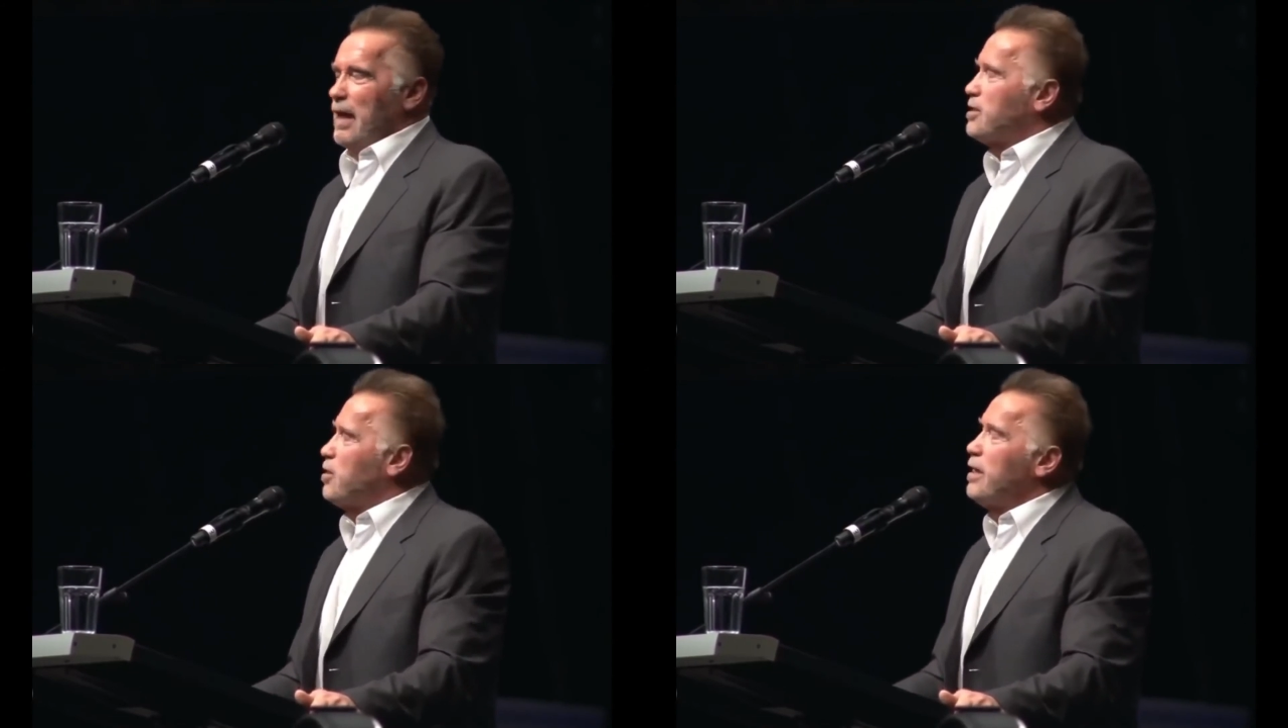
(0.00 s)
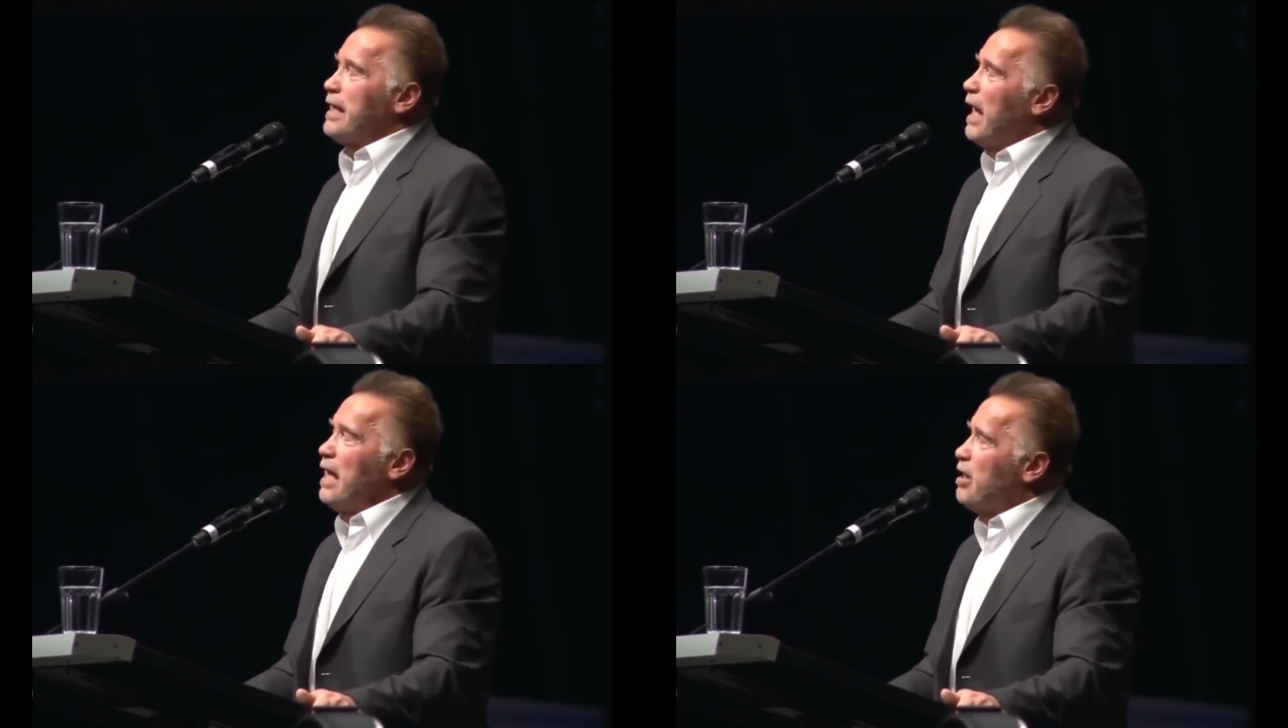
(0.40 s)
And so you
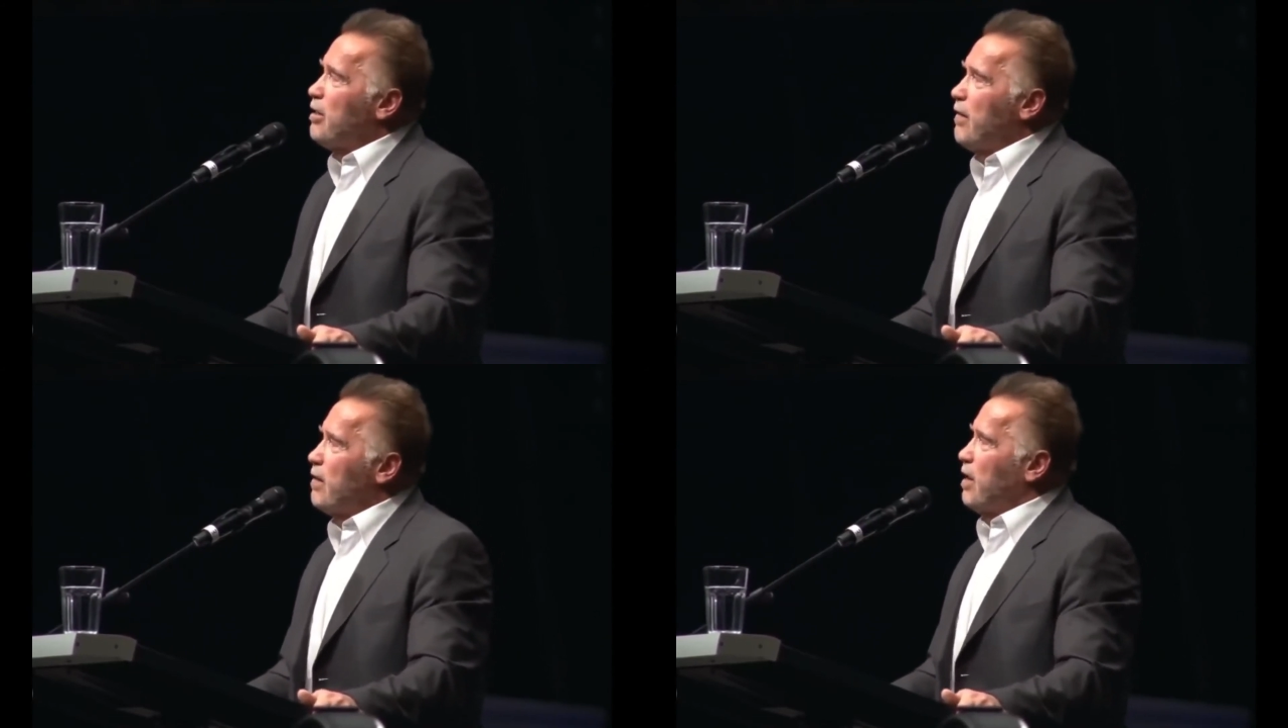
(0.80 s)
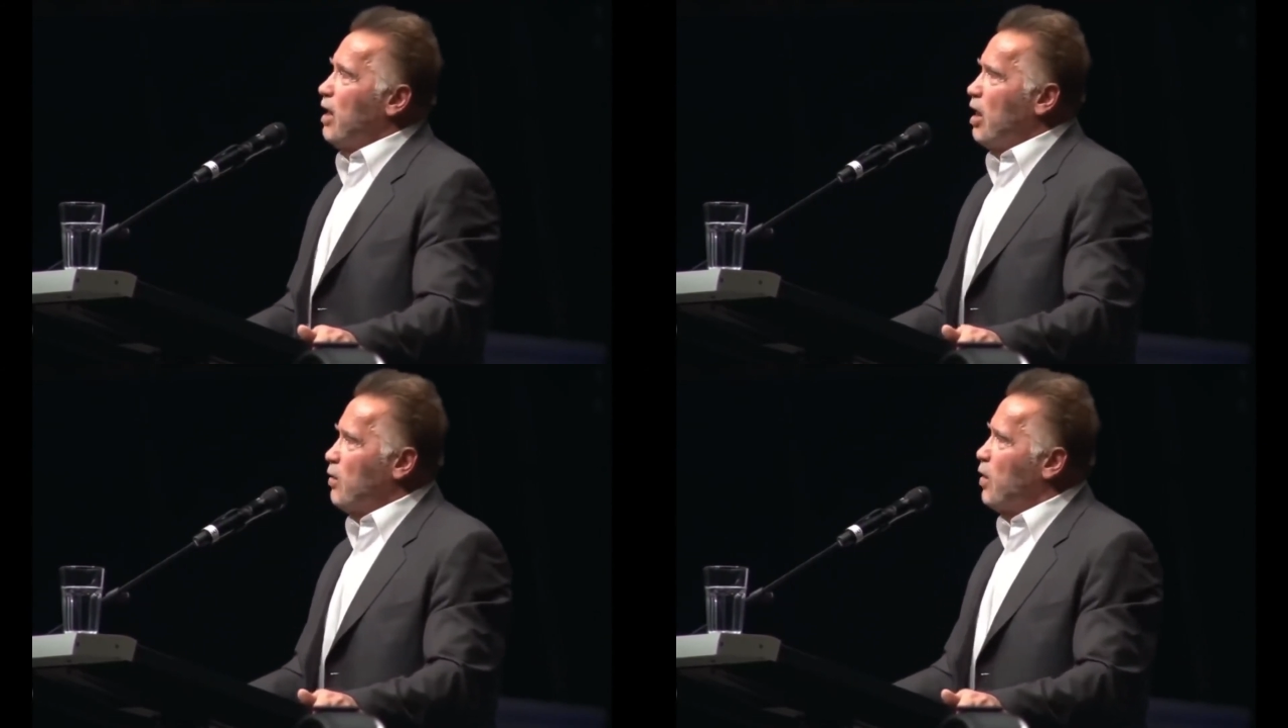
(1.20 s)
can't get around the
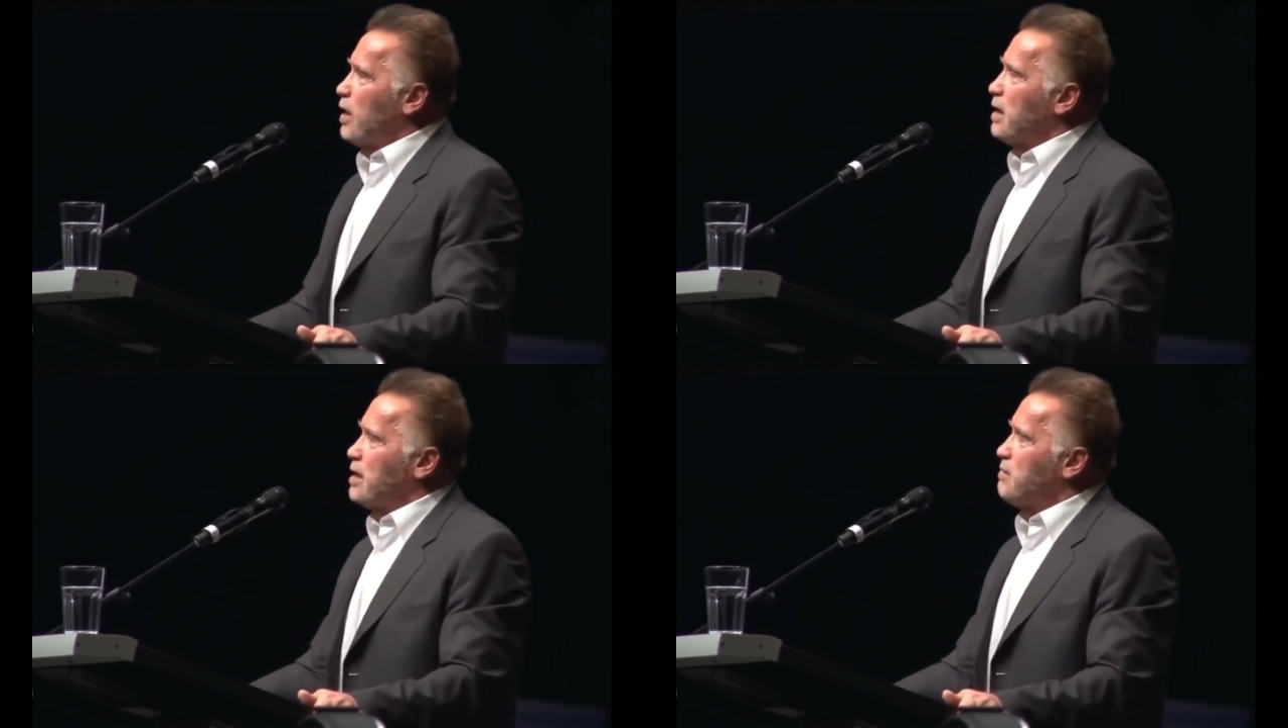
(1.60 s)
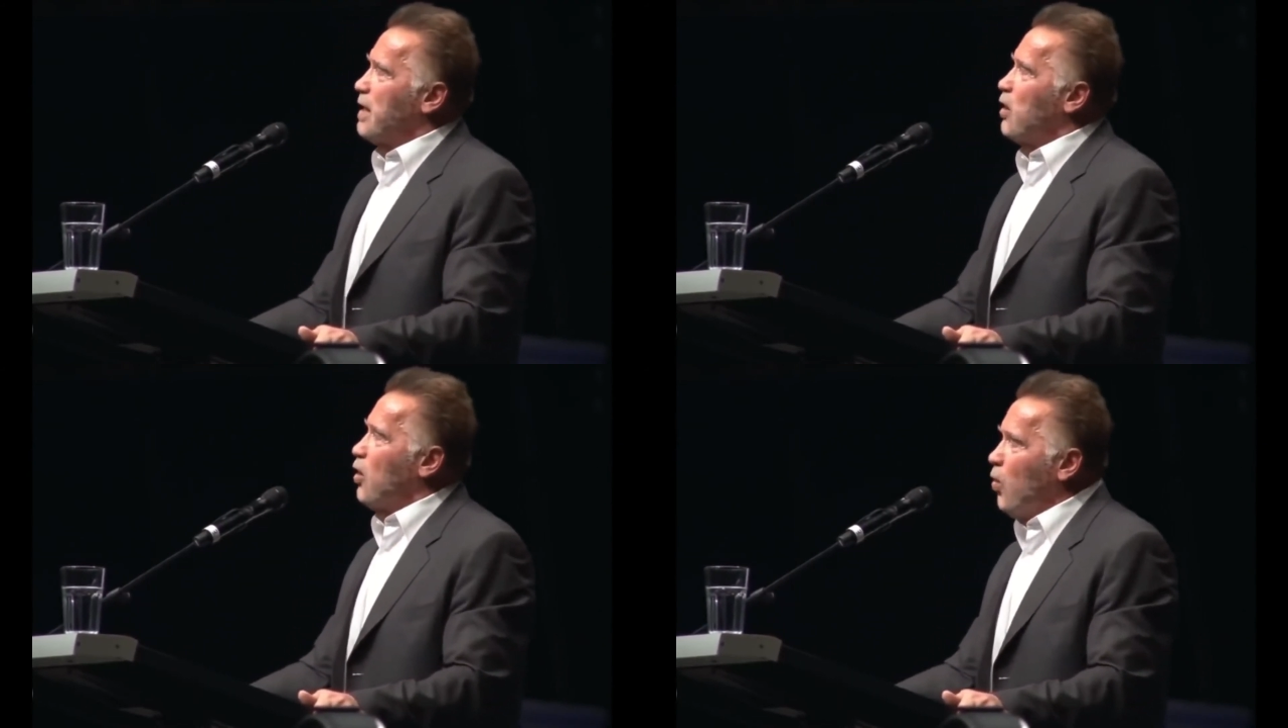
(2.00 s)
hard work. It doesn't
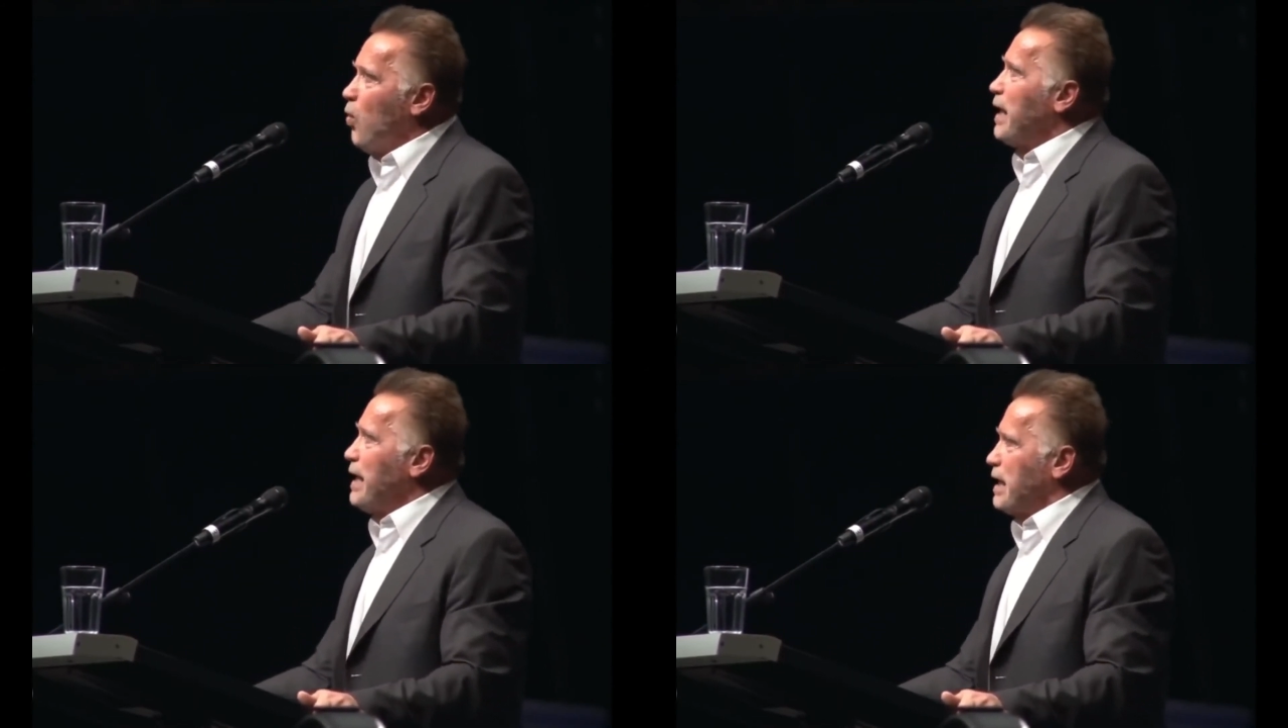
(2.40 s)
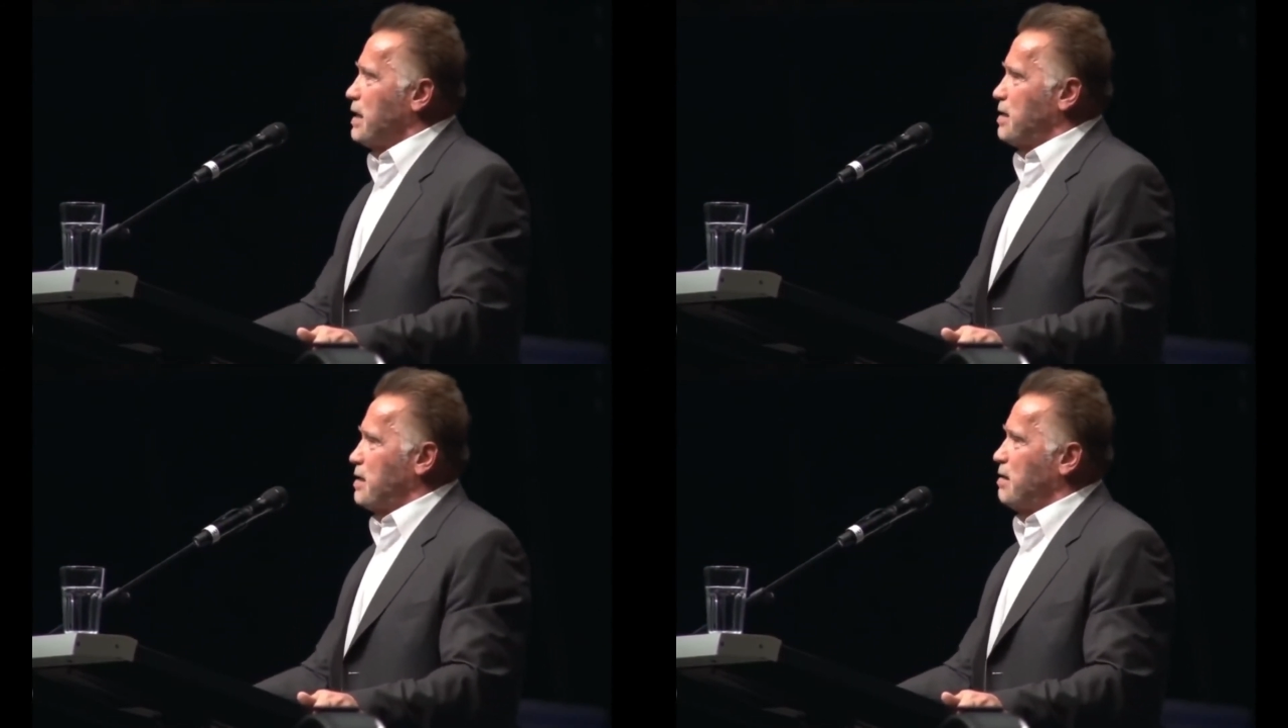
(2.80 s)
matter who it
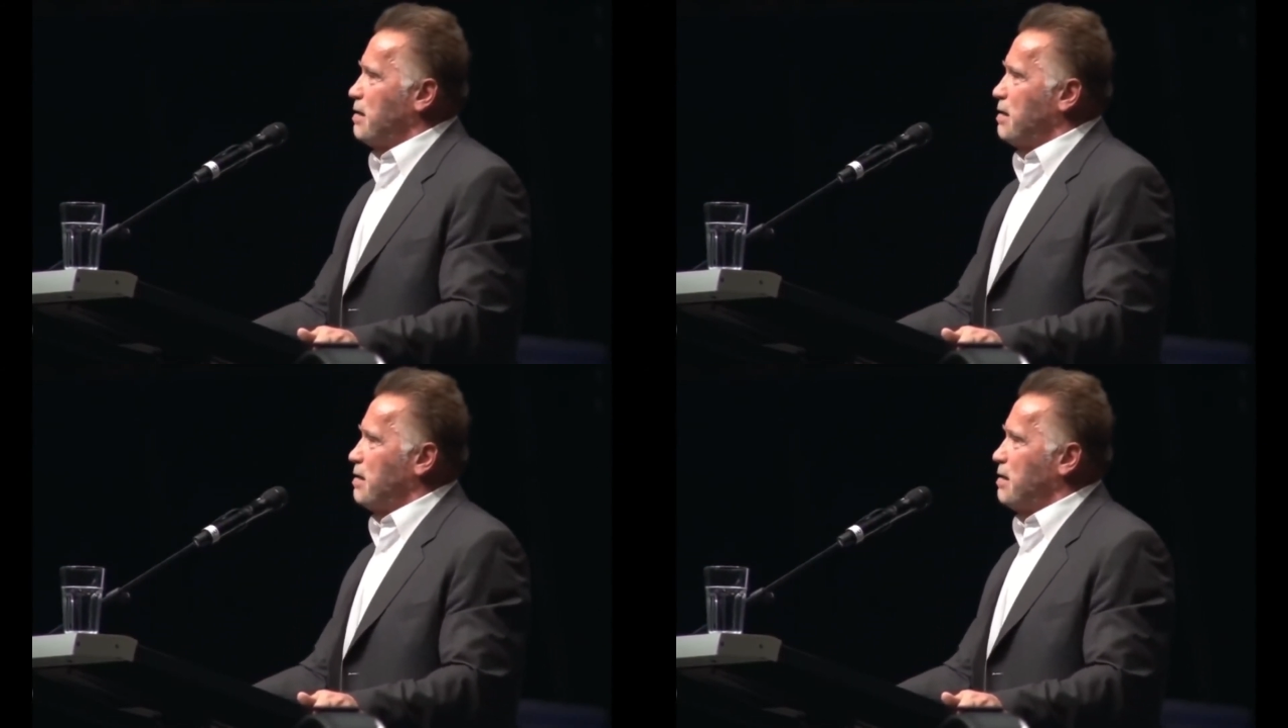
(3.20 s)
is.